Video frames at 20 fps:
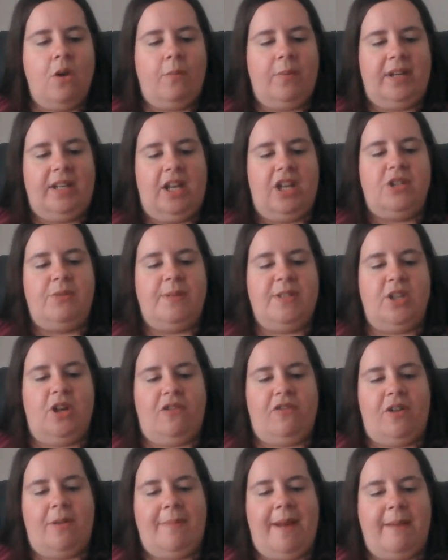When lunch was
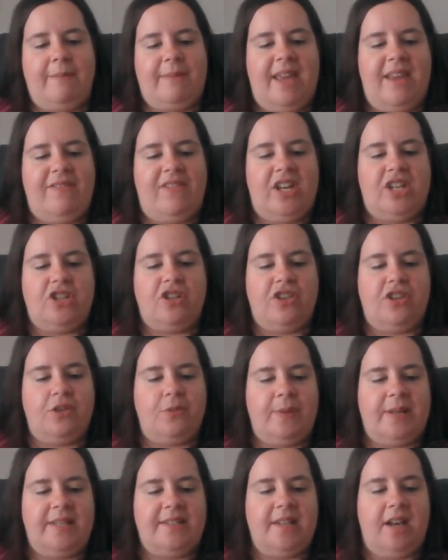over, Mom gave each of the
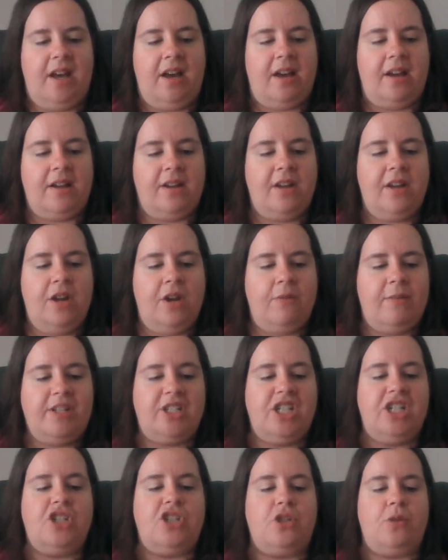twins a hug,
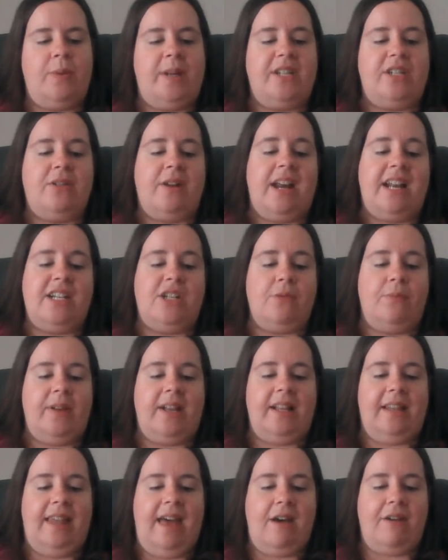which each twin tried to
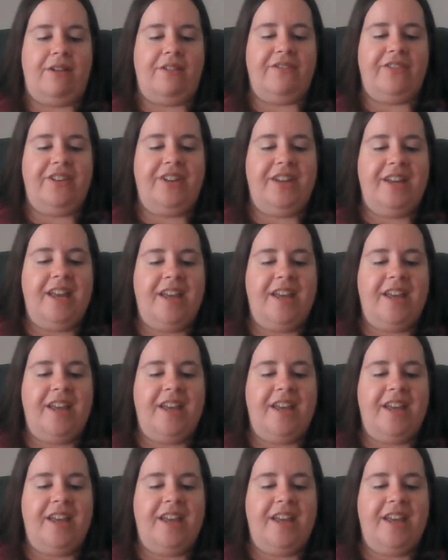wriggle out of.